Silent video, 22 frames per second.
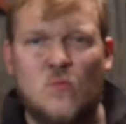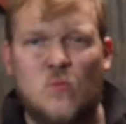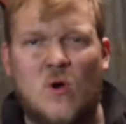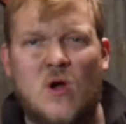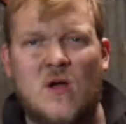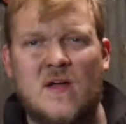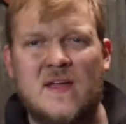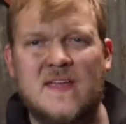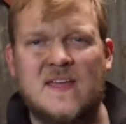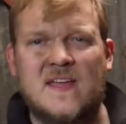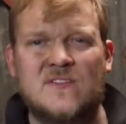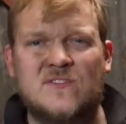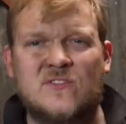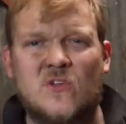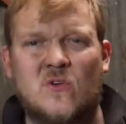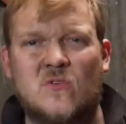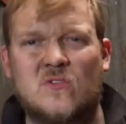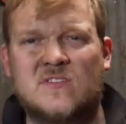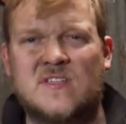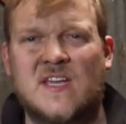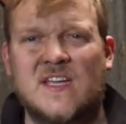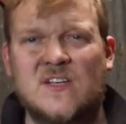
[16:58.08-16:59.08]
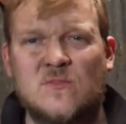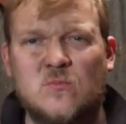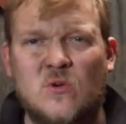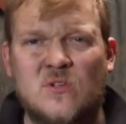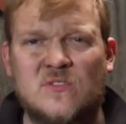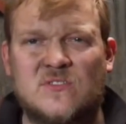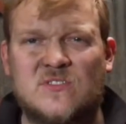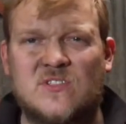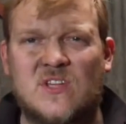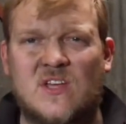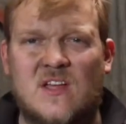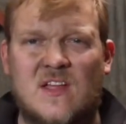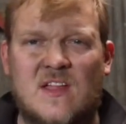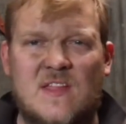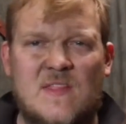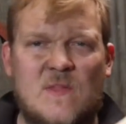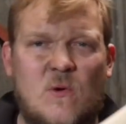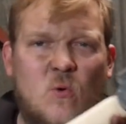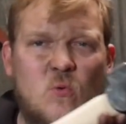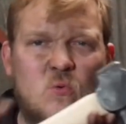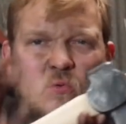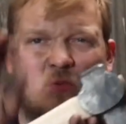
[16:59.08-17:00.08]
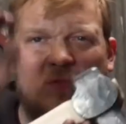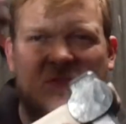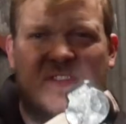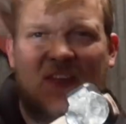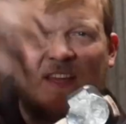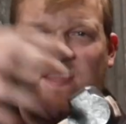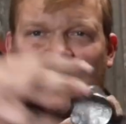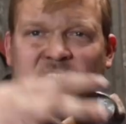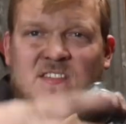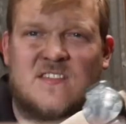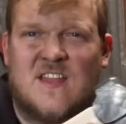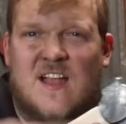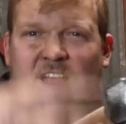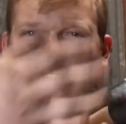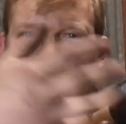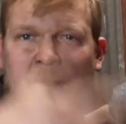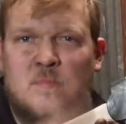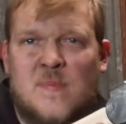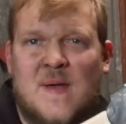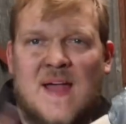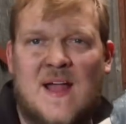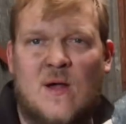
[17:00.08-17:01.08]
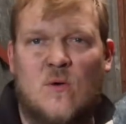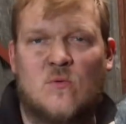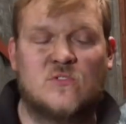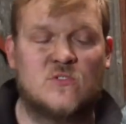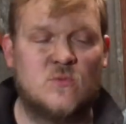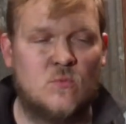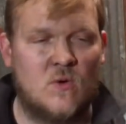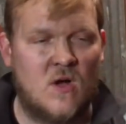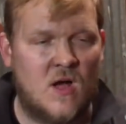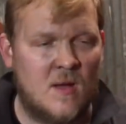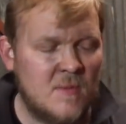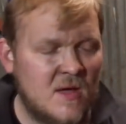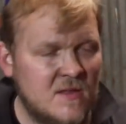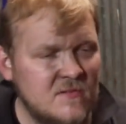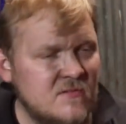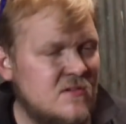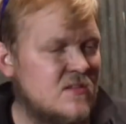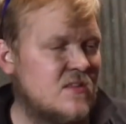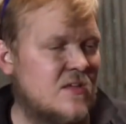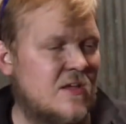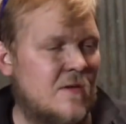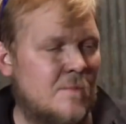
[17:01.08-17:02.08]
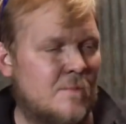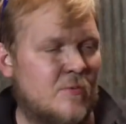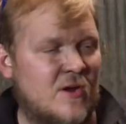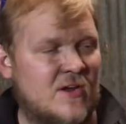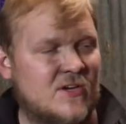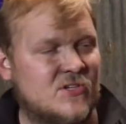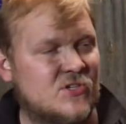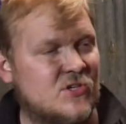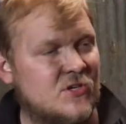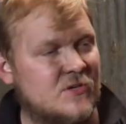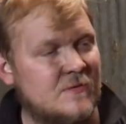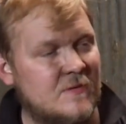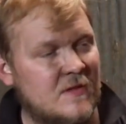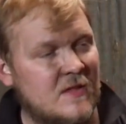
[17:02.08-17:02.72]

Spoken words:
why a dog's head? What's all this about? I'm under the impression